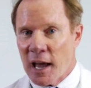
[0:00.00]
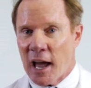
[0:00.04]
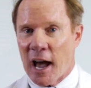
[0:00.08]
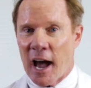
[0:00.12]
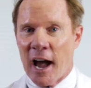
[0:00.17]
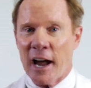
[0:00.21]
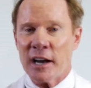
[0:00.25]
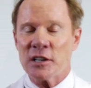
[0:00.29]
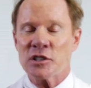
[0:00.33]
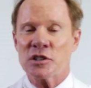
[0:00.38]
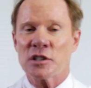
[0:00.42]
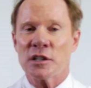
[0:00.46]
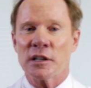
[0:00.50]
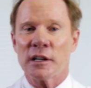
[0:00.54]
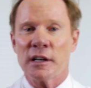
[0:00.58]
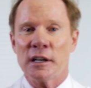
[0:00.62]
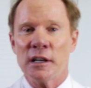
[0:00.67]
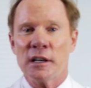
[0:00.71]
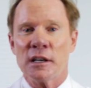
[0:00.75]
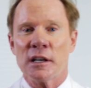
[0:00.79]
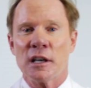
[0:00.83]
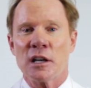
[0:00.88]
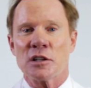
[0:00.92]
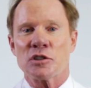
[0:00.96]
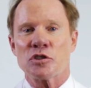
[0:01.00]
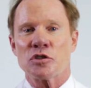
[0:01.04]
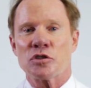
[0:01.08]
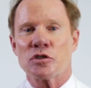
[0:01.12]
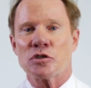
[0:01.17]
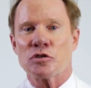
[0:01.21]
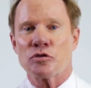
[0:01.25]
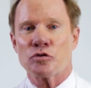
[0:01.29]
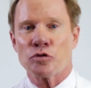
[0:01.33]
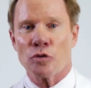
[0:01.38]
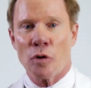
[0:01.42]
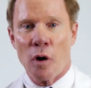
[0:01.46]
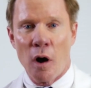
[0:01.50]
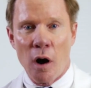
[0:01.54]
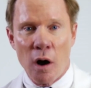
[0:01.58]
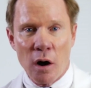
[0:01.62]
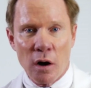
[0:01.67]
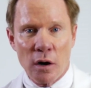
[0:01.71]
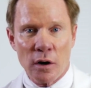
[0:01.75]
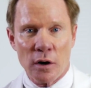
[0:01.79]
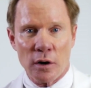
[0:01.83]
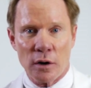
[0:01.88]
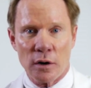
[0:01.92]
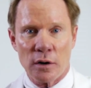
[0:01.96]
actually gets
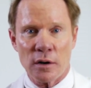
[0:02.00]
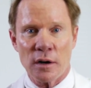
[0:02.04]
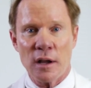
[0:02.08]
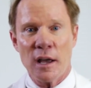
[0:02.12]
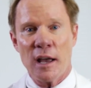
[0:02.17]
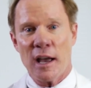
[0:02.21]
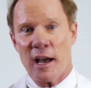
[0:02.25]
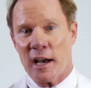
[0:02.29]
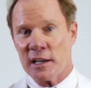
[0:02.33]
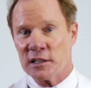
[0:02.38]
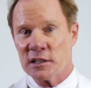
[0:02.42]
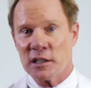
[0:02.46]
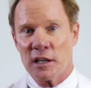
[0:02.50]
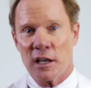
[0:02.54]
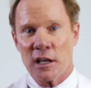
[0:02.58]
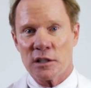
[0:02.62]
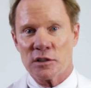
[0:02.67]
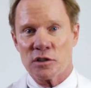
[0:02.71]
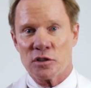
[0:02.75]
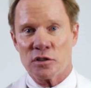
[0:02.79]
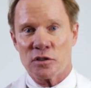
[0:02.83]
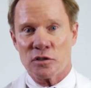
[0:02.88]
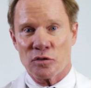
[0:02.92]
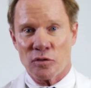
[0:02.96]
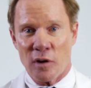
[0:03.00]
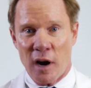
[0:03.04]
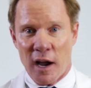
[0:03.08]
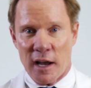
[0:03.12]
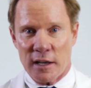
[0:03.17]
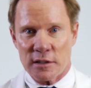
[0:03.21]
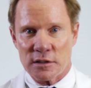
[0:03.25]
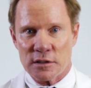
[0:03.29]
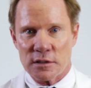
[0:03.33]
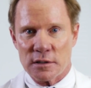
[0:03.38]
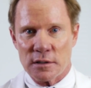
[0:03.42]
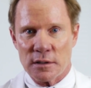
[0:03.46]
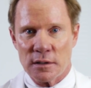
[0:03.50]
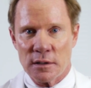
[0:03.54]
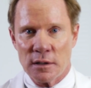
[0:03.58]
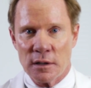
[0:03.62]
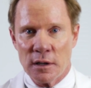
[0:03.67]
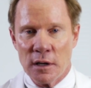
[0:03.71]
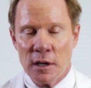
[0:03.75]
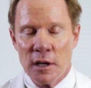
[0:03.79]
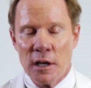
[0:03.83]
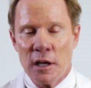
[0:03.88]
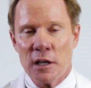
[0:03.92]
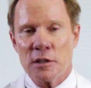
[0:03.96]
stronger as it gets stressed.
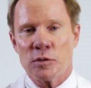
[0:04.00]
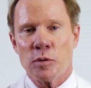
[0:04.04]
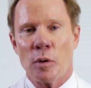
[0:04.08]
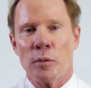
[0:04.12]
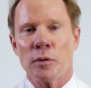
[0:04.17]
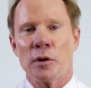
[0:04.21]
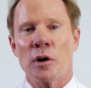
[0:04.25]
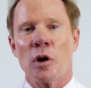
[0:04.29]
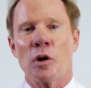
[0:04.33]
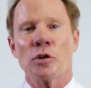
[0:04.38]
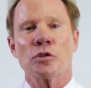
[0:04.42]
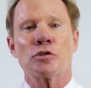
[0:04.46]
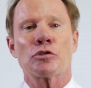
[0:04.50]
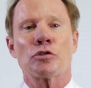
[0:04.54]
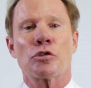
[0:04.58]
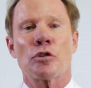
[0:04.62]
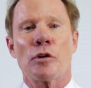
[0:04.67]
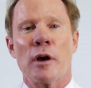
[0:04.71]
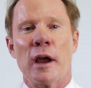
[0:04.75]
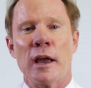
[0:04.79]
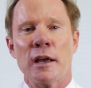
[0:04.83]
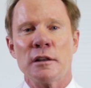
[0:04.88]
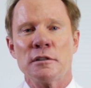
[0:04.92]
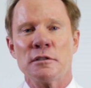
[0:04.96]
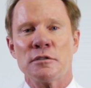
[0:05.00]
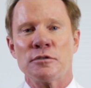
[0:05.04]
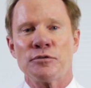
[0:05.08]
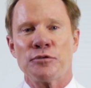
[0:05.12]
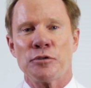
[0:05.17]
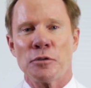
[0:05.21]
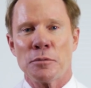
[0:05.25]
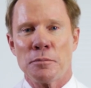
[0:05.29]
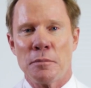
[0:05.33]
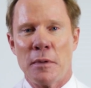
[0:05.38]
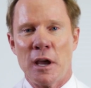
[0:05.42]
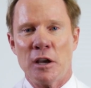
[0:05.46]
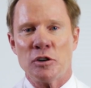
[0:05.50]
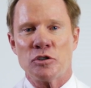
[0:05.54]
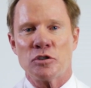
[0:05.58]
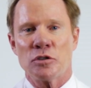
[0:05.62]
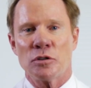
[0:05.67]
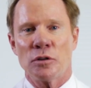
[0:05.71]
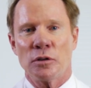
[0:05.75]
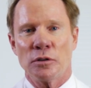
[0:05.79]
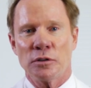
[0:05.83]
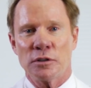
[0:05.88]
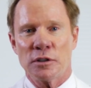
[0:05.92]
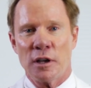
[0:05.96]
It's what we call
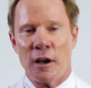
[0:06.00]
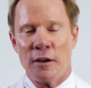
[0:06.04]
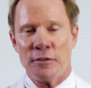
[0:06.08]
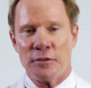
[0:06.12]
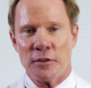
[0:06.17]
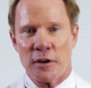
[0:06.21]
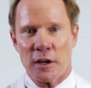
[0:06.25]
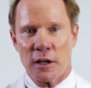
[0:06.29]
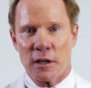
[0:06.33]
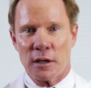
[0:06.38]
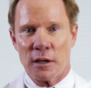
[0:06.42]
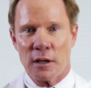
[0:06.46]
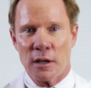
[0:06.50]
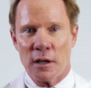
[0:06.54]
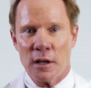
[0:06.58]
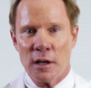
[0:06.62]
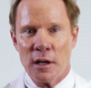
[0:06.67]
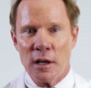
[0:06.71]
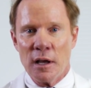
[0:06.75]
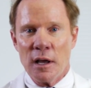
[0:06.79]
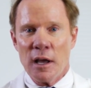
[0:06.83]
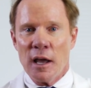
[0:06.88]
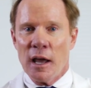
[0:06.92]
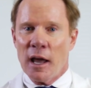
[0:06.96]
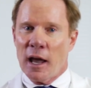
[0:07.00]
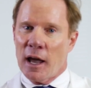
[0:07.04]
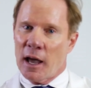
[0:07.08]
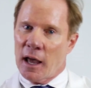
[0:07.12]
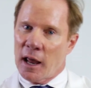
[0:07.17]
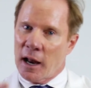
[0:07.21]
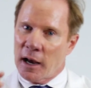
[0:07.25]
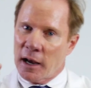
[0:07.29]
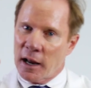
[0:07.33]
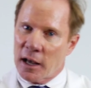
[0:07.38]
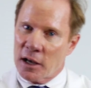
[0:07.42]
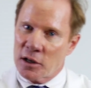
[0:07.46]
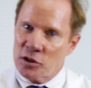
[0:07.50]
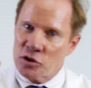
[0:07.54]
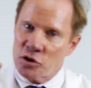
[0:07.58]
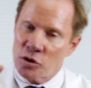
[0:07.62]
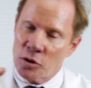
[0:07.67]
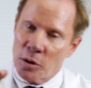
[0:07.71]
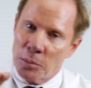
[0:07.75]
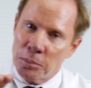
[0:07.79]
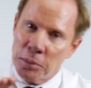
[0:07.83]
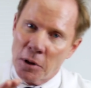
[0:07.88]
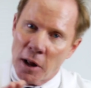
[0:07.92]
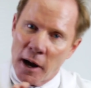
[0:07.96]
transformational toughening. And as
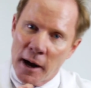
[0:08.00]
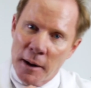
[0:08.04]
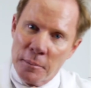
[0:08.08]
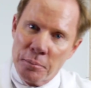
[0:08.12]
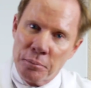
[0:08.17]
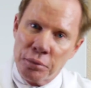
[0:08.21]
you apply